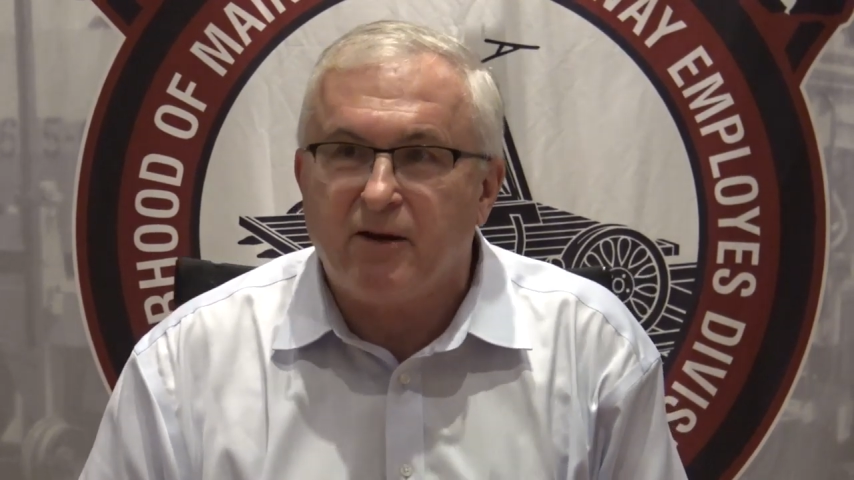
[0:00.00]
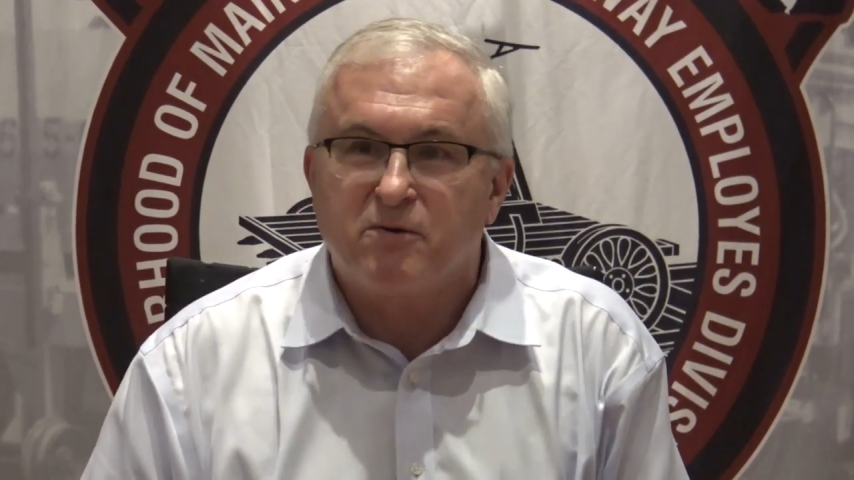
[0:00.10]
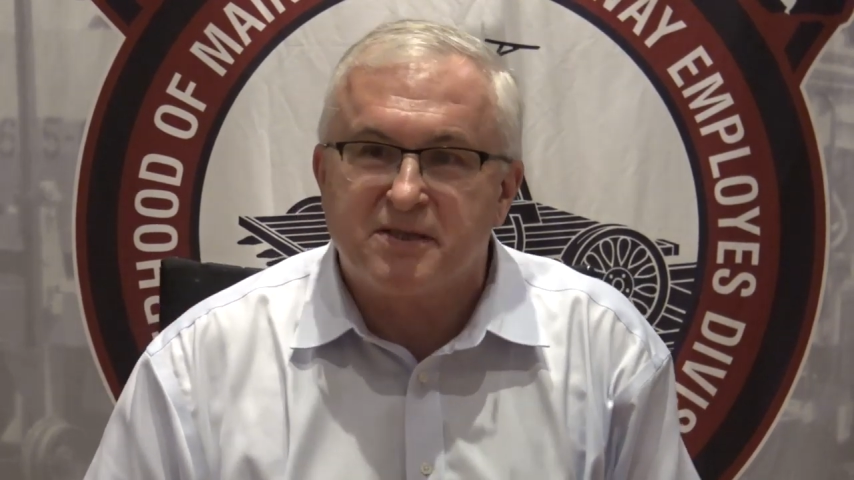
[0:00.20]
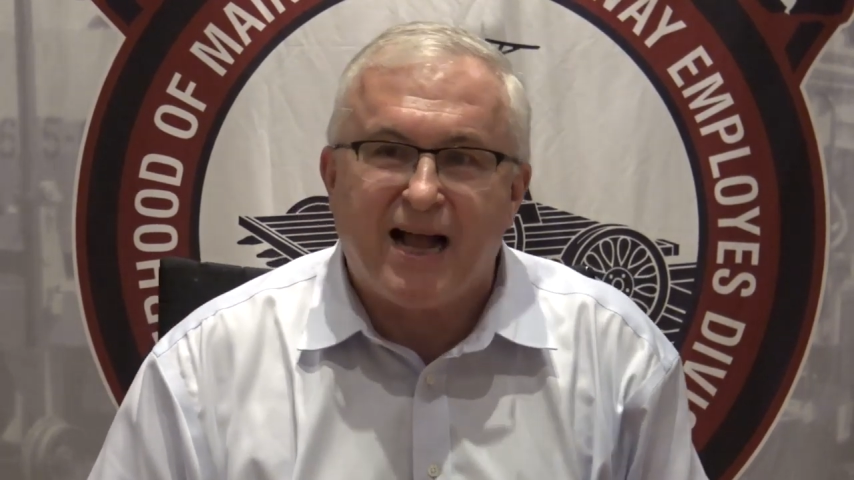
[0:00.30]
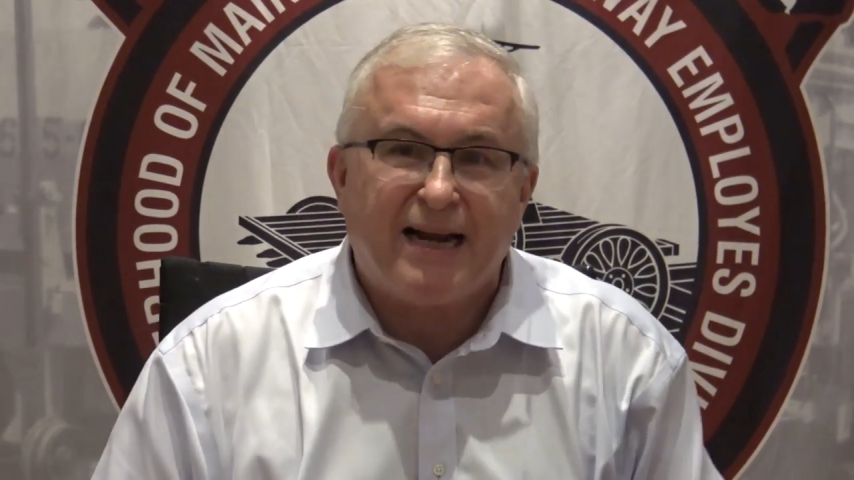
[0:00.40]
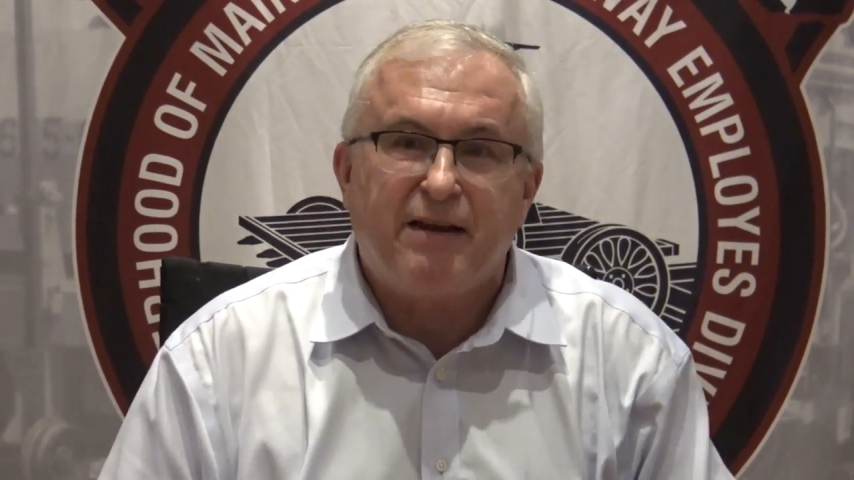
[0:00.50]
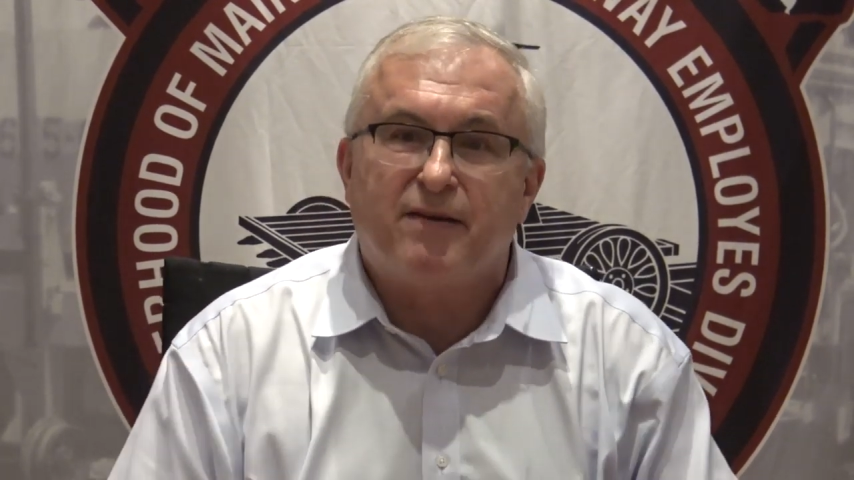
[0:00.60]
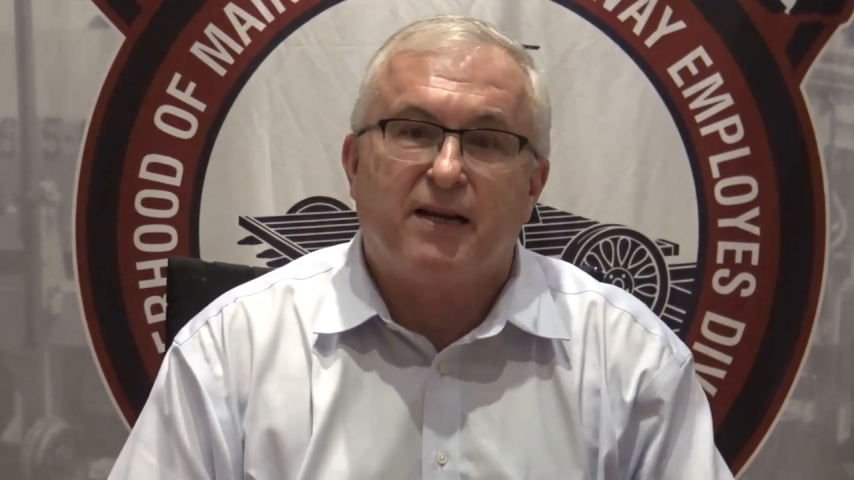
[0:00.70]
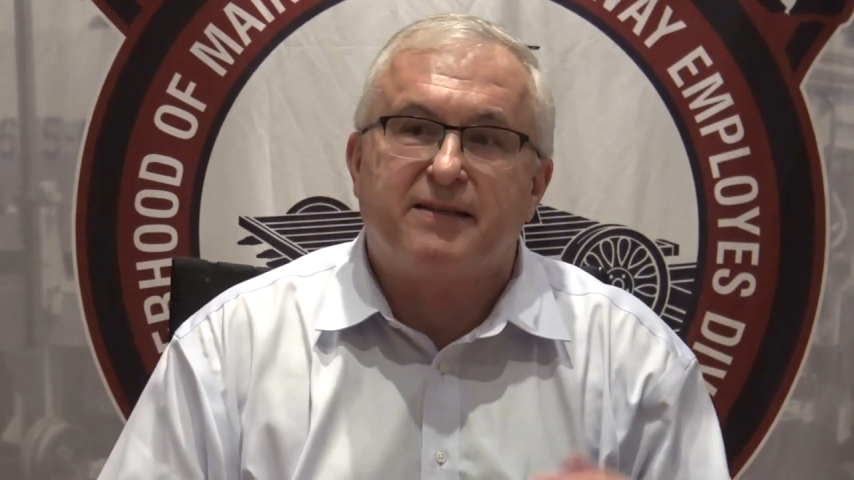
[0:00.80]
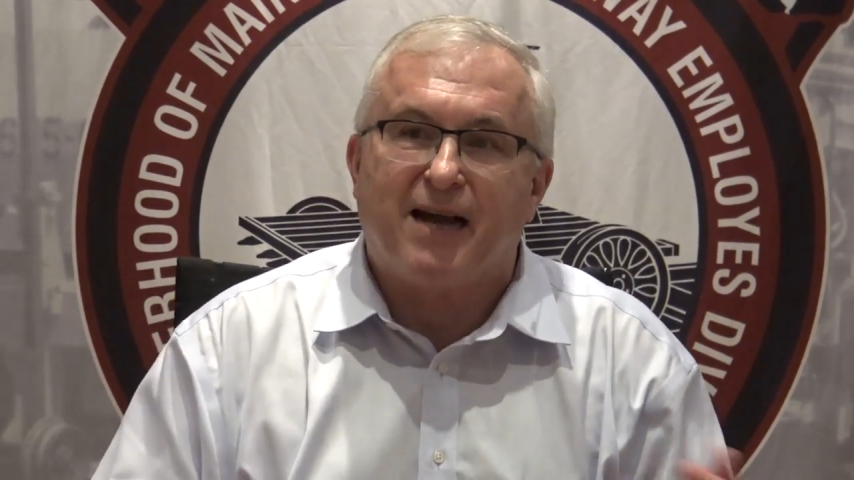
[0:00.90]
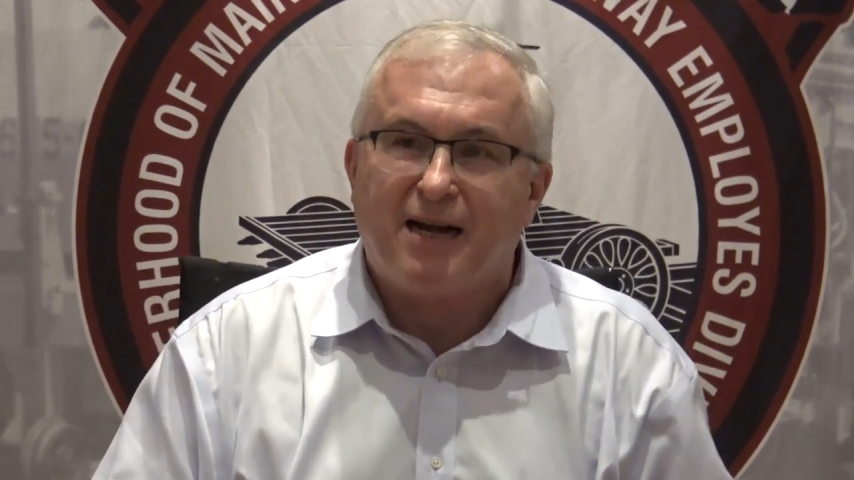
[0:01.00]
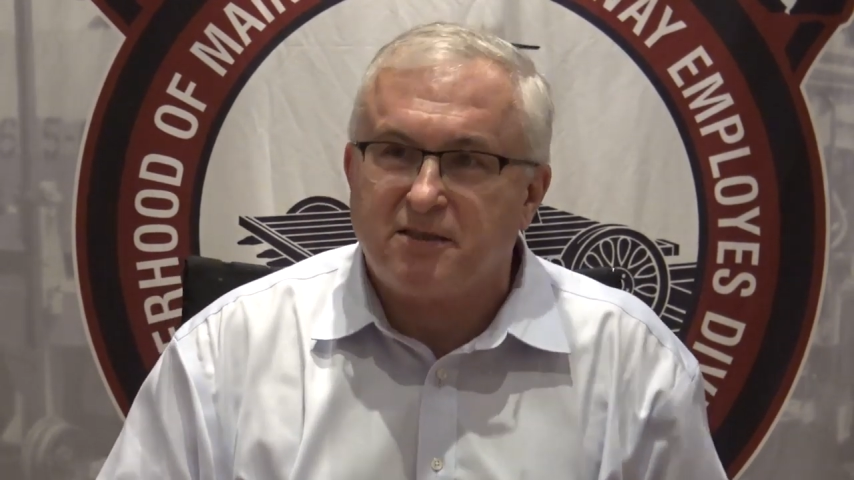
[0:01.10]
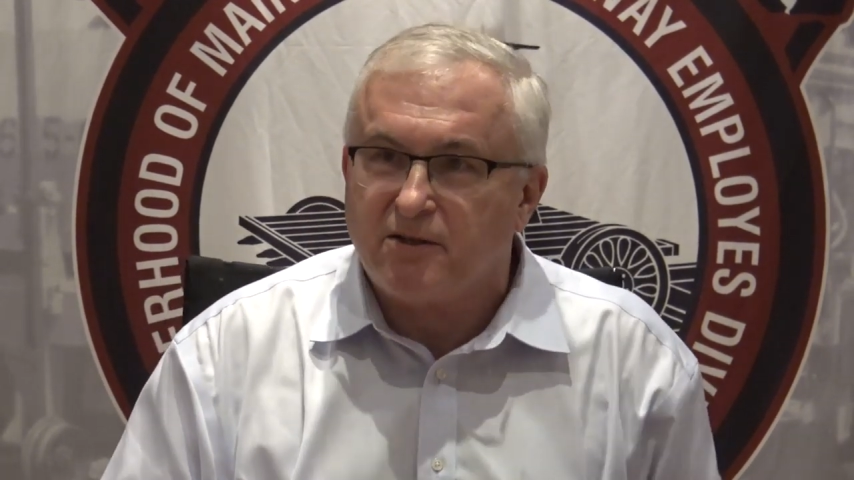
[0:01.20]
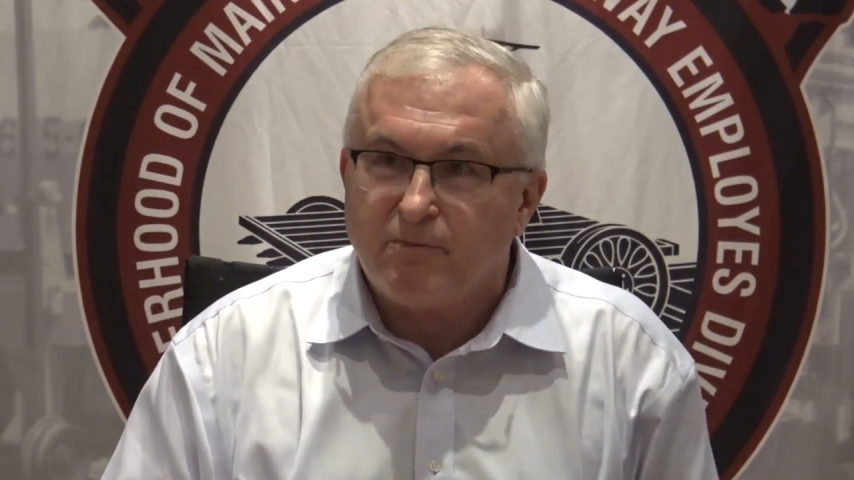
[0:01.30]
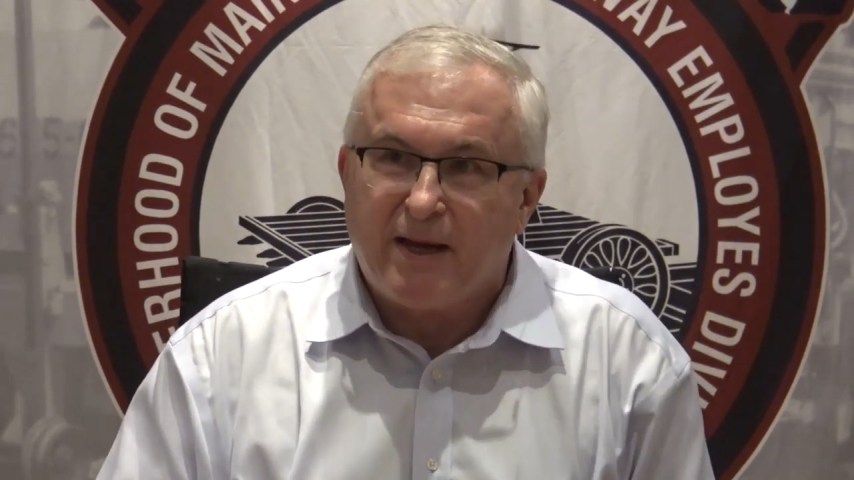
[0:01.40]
who's not even a doctor,